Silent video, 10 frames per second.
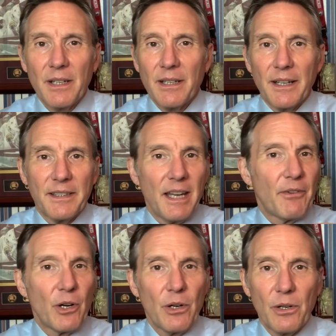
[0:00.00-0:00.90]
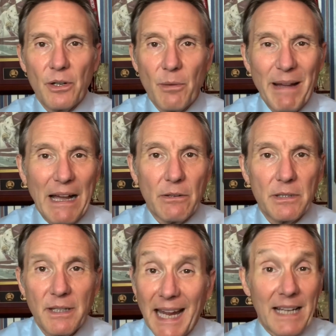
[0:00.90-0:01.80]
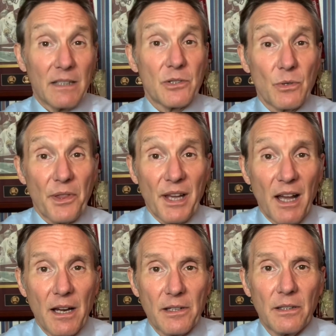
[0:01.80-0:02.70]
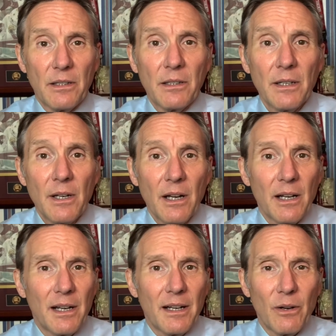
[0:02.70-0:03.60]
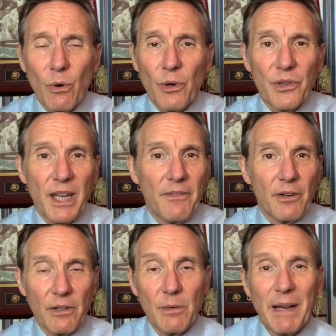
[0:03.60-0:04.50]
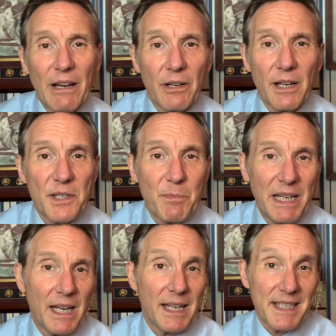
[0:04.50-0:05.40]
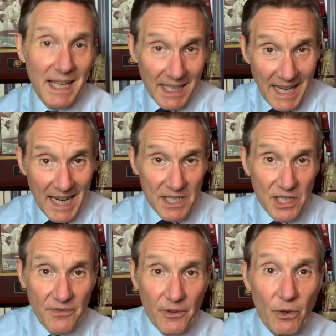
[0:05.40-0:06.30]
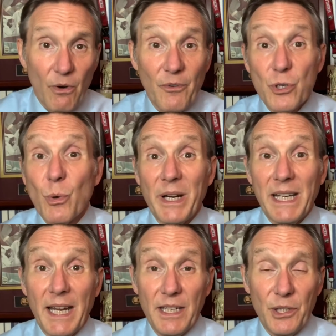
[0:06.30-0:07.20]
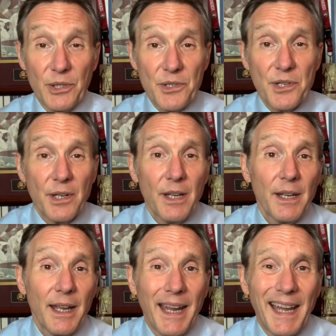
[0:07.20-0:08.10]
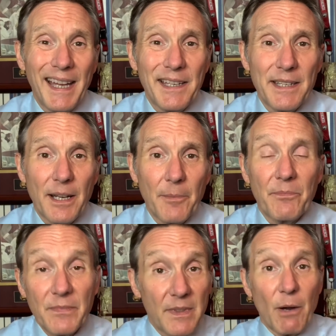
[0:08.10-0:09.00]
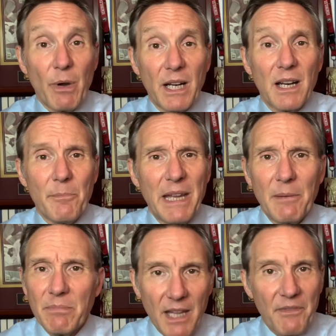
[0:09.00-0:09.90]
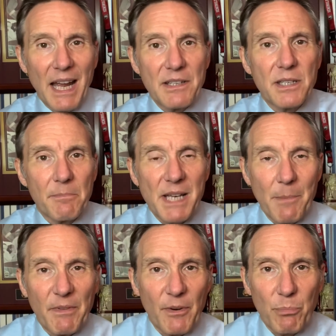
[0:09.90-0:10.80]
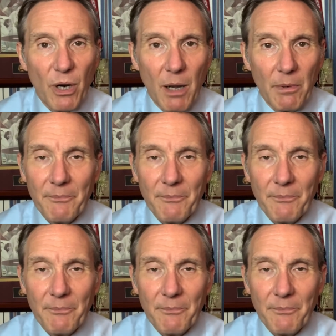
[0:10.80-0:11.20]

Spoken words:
they've heard about Atlas Orthogonal, or they've heard about us being in Tallahassee for over 28 years, and they want to come in, they've got some type of a problem.